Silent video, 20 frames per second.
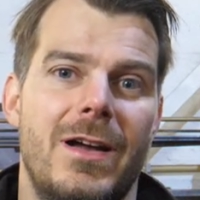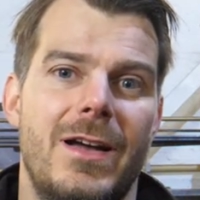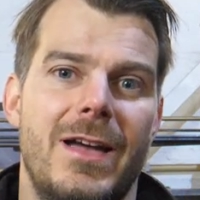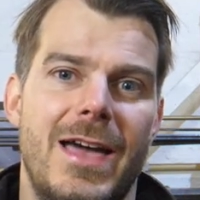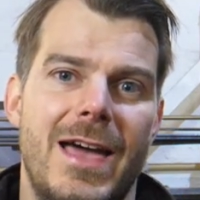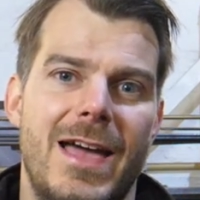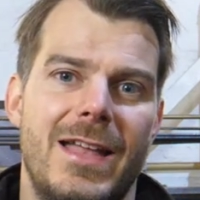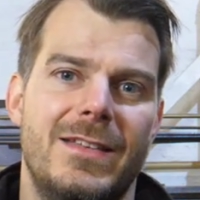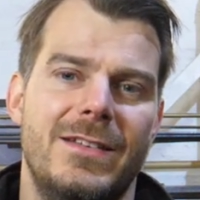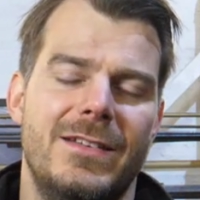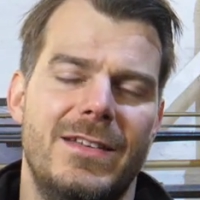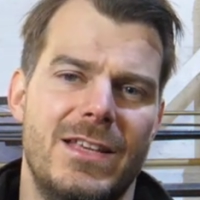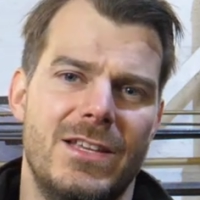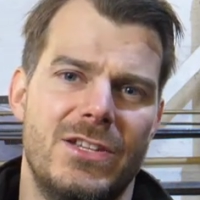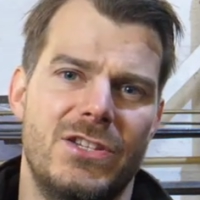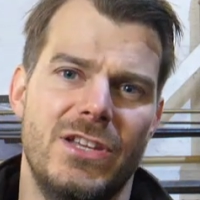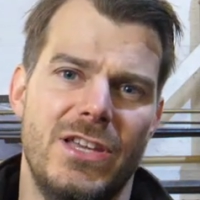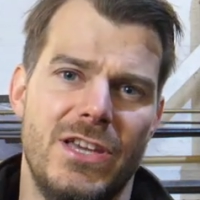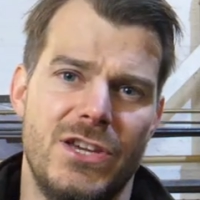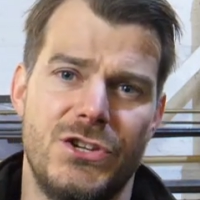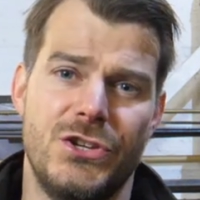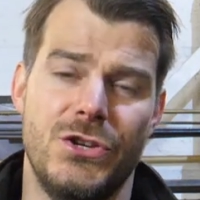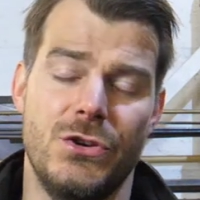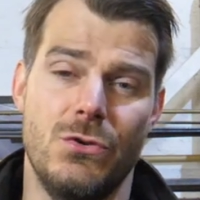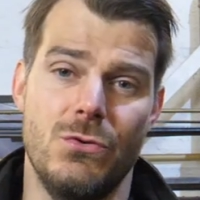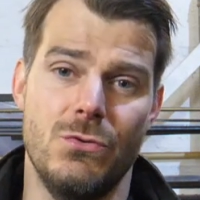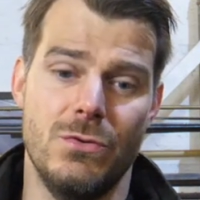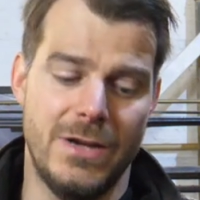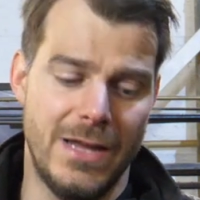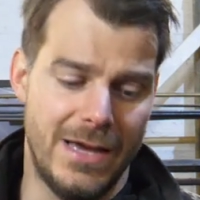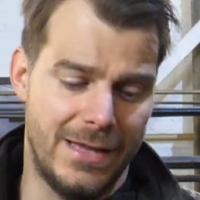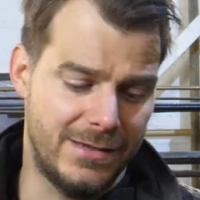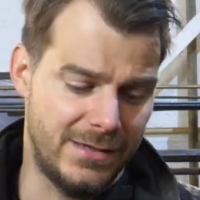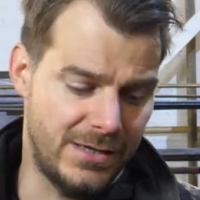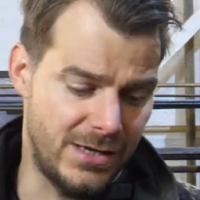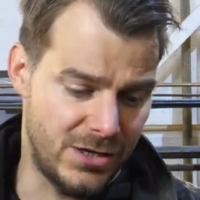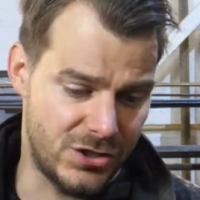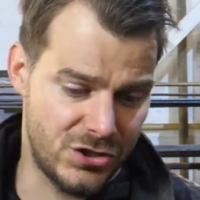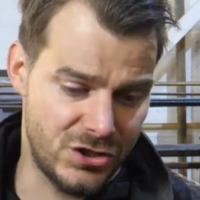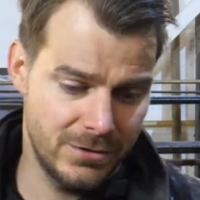had this issue, that
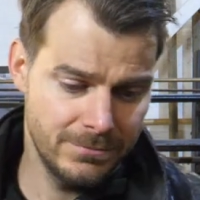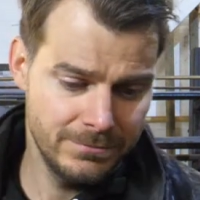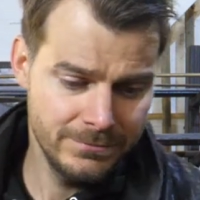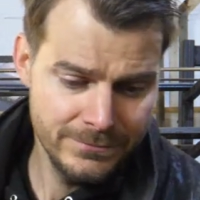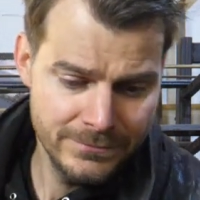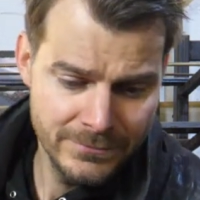his